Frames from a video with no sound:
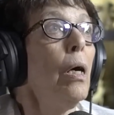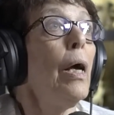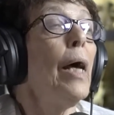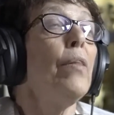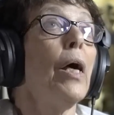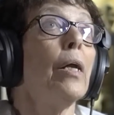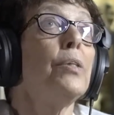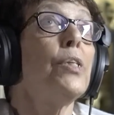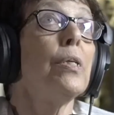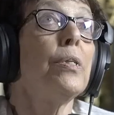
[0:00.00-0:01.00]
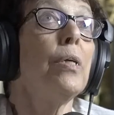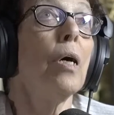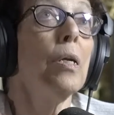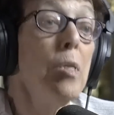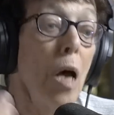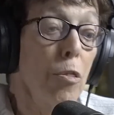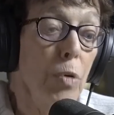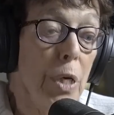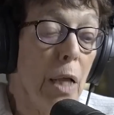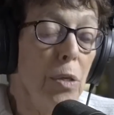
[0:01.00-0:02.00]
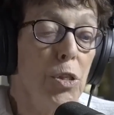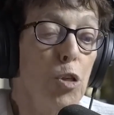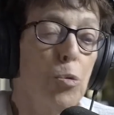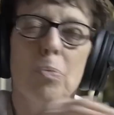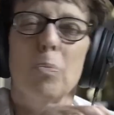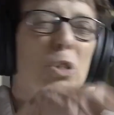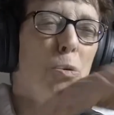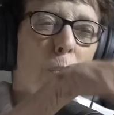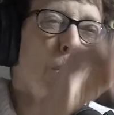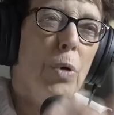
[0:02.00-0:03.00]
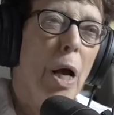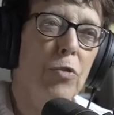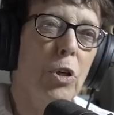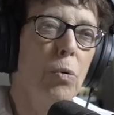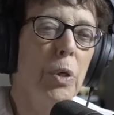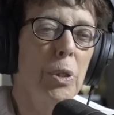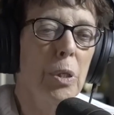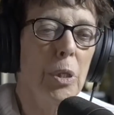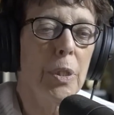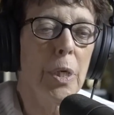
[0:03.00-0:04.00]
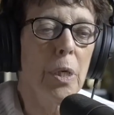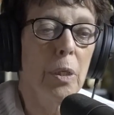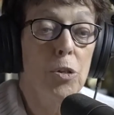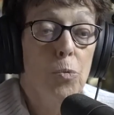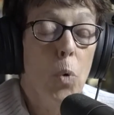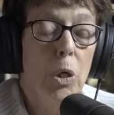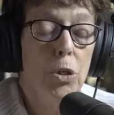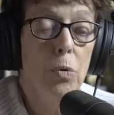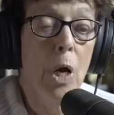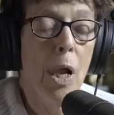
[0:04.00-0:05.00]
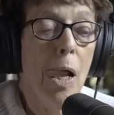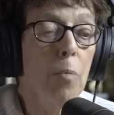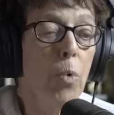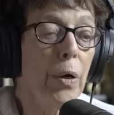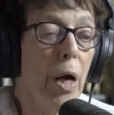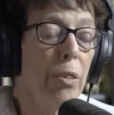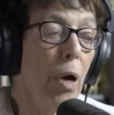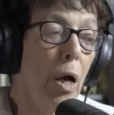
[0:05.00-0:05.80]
And then I did another analysis, which we don't have to go into detail unless you want to, where I